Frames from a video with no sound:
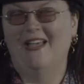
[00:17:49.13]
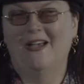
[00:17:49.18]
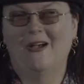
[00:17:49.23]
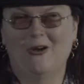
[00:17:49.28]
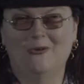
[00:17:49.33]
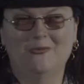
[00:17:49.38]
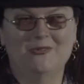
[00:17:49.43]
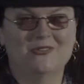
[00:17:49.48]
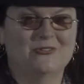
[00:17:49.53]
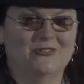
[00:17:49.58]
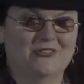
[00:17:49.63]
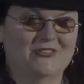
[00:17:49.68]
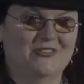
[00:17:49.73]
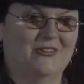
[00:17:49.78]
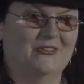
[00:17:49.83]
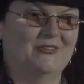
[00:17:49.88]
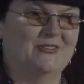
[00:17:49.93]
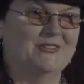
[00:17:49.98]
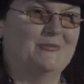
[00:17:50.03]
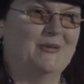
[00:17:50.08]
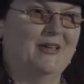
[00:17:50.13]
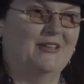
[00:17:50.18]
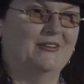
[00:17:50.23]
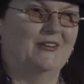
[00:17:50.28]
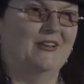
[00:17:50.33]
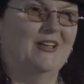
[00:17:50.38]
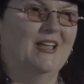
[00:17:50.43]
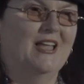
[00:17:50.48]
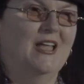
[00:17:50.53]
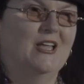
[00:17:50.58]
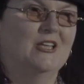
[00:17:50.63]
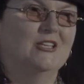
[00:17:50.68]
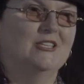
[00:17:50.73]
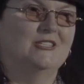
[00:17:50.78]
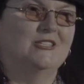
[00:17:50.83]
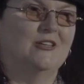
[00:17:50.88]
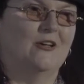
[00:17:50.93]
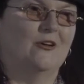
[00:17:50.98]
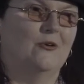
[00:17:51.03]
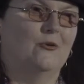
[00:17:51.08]
Open source code is better.
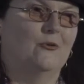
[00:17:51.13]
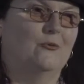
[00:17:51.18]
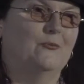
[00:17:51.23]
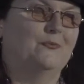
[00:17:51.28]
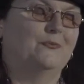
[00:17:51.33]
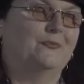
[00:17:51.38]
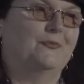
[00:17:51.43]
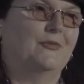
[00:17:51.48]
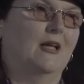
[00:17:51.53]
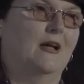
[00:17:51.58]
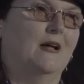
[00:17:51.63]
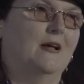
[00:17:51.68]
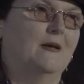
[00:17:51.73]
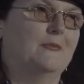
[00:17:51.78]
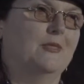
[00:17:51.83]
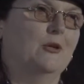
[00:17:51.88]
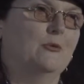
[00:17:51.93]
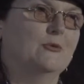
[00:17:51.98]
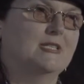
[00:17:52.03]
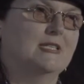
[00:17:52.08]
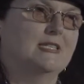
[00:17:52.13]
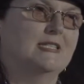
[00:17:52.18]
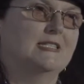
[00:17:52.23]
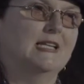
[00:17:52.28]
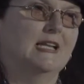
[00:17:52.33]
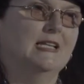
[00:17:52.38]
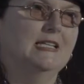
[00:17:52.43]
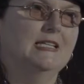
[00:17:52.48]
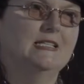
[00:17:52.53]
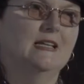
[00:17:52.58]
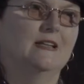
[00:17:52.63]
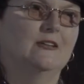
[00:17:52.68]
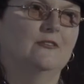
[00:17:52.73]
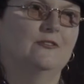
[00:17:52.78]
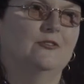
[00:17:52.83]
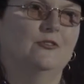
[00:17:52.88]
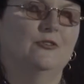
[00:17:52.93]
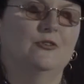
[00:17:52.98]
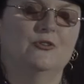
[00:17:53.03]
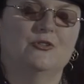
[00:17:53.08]
So there was a study done a
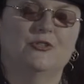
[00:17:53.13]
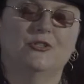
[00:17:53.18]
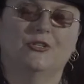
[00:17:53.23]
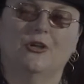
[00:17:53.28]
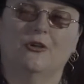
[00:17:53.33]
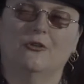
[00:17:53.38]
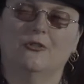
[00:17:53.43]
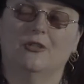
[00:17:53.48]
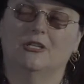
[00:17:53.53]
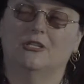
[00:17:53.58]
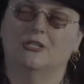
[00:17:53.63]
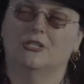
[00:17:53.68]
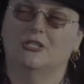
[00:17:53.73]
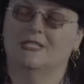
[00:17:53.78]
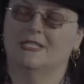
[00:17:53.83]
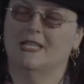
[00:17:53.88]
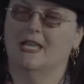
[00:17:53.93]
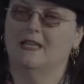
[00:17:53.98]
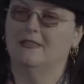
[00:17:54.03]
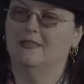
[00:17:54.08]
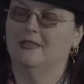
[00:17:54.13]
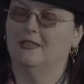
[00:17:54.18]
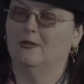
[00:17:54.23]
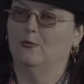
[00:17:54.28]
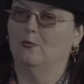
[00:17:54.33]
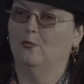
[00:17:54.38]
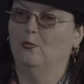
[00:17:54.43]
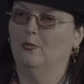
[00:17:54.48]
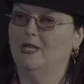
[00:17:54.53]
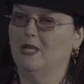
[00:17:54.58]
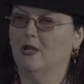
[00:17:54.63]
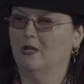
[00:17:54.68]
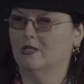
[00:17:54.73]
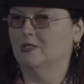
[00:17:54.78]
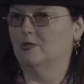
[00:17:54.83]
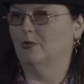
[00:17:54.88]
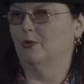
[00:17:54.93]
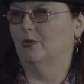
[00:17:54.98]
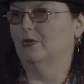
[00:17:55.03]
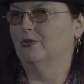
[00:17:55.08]
few years ago that said that we
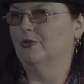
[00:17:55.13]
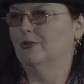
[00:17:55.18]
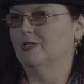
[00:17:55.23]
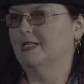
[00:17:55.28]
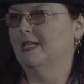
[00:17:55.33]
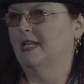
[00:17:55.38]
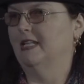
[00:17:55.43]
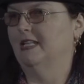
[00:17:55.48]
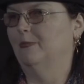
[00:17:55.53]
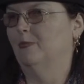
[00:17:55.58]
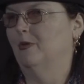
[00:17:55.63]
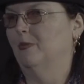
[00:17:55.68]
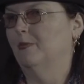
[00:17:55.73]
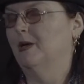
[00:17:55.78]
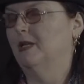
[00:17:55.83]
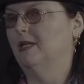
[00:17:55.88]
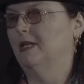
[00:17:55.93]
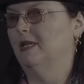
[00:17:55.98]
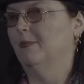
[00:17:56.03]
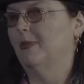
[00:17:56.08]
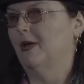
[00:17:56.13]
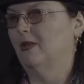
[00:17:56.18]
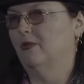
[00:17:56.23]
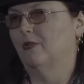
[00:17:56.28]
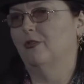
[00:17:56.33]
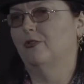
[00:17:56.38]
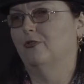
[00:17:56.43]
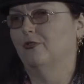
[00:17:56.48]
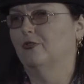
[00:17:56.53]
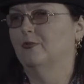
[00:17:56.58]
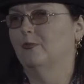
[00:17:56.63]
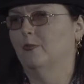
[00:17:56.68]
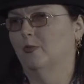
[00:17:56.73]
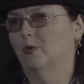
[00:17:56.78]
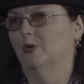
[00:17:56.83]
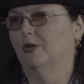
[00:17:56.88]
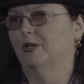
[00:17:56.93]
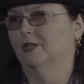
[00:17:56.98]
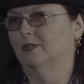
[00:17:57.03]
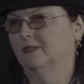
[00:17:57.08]
also earn slightly more money, about a third
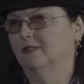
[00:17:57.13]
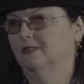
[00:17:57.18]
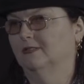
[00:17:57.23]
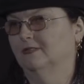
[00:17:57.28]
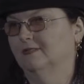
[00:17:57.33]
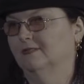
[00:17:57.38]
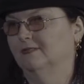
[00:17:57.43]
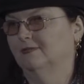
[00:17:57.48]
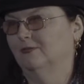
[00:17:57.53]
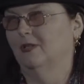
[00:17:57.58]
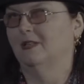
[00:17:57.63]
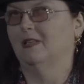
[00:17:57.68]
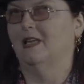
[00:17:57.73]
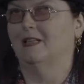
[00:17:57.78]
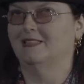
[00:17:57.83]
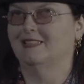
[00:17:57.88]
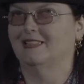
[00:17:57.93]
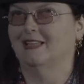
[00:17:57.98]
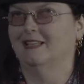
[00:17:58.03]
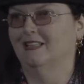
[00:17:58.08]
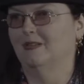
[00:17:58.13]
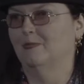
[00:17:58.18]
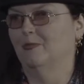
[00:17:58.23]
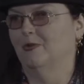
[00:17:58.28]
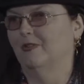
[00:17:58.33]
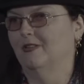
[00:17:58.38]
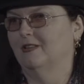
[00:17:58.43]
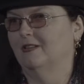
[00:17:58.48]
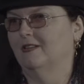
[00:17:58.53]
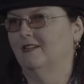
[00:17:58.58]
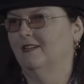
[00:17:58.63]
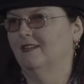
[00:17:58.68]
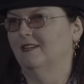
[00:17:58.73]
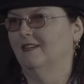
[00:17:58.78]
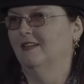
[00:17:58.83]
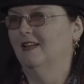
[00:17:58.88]
more. Well, not slightly more than, huh?